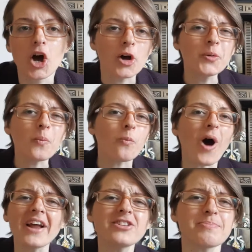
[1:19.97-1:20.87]
And
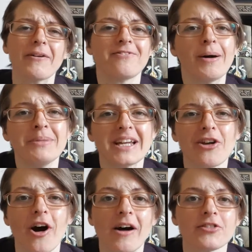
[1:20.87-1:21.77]
why does my family
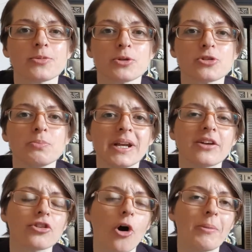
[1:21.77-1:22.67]
not have as much money
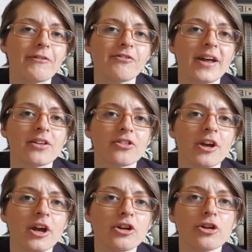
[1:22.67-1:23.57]
as all my friends?
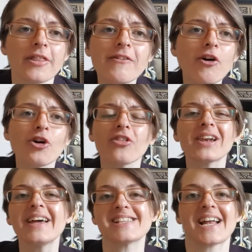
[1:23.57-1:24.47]
You know, they've all got the
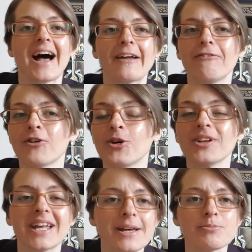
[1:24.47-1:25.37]
latest
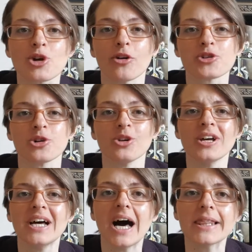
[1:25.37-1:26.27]
iPhone, games console,
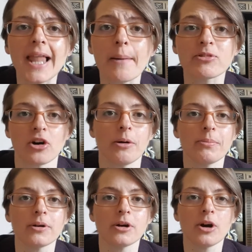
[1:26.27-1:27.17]
and
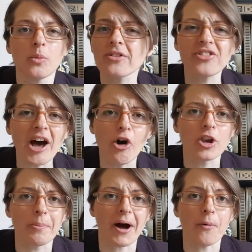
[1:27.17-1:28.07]
laptop. What's that
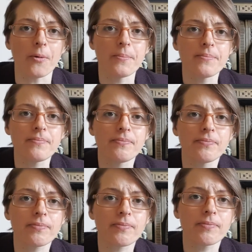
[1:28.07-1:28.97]
all about?
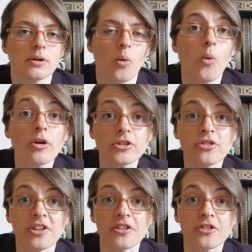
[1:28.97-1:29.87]
What
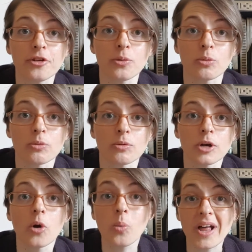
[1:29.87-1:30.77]
does this do?
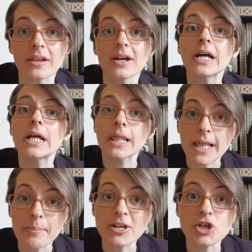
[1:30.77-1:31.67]
Well,
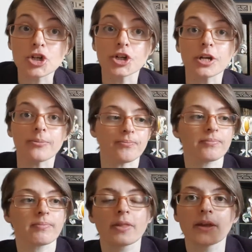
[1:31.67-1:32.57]
let me show you.
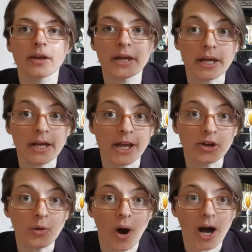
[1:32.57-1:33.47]
Here
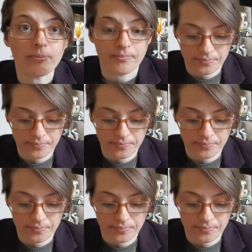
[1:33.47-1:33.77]
you are.